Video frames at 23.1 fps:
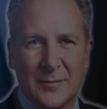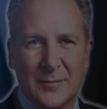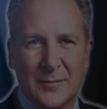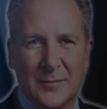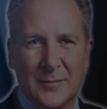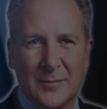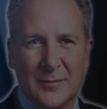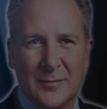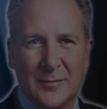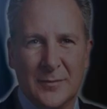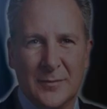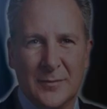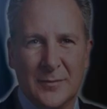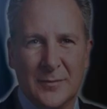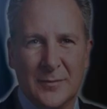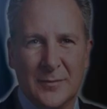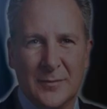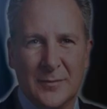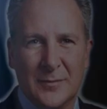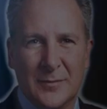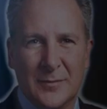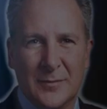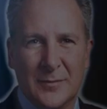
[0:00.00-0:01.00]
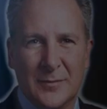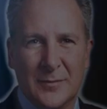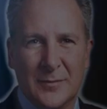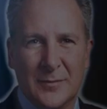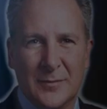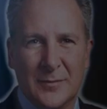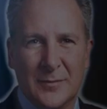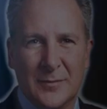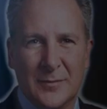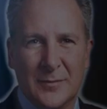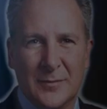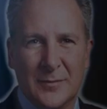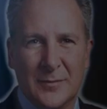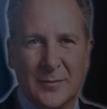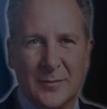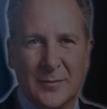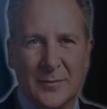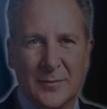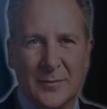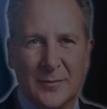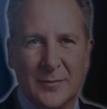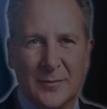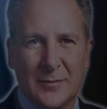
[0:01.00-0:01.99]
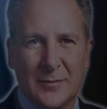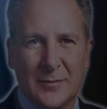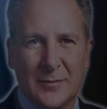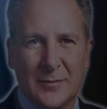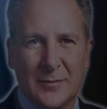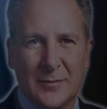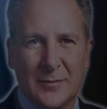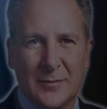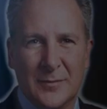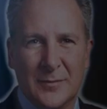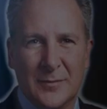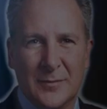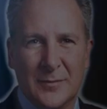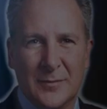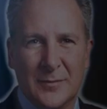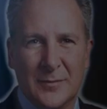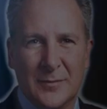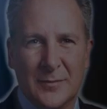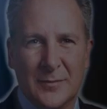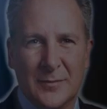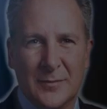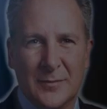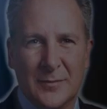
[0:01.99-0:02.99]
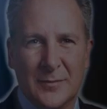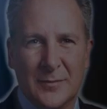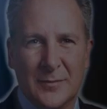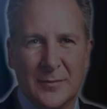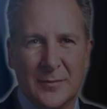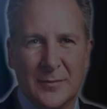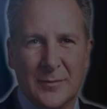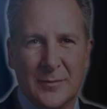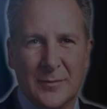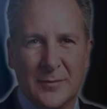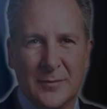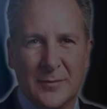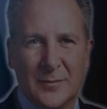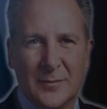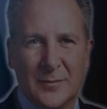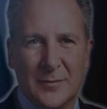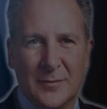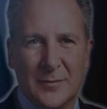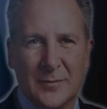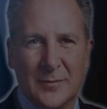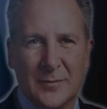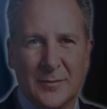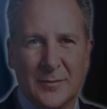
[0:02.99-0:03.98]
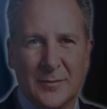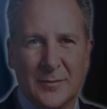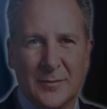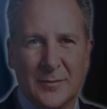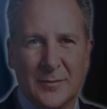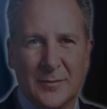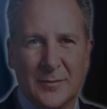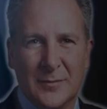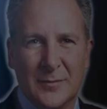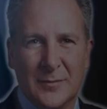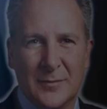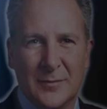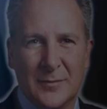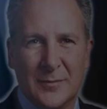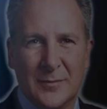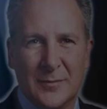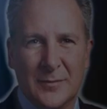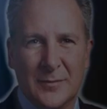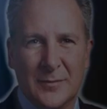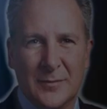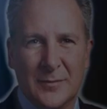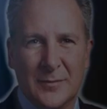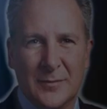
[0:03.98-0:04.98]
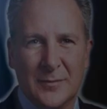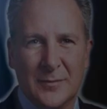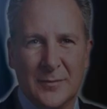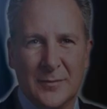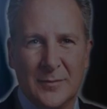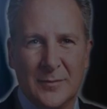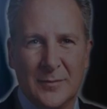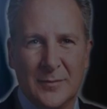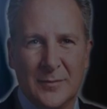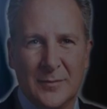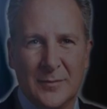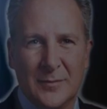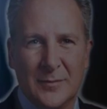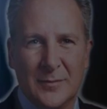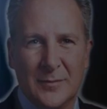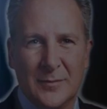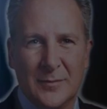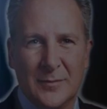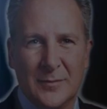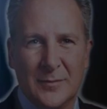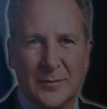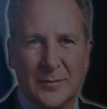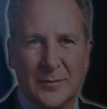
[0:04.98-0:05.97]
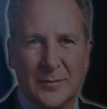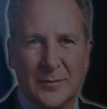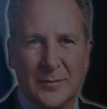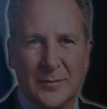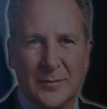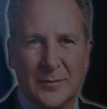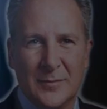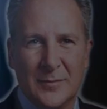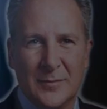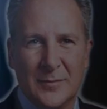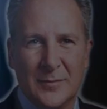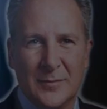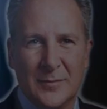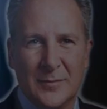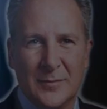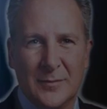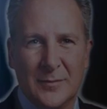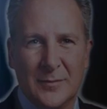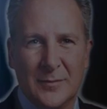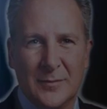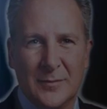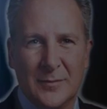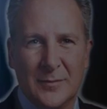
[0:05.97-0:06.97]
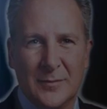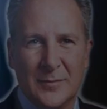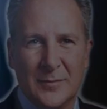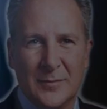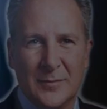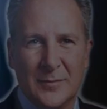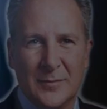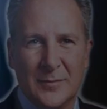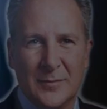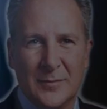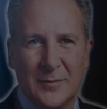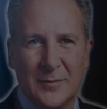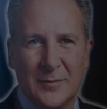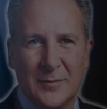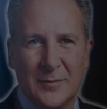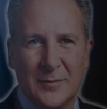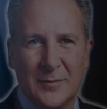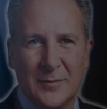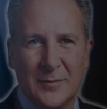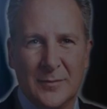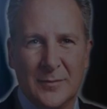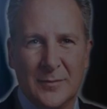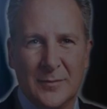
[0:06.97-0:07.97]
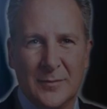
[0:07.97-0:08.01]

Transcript: (no lip movement)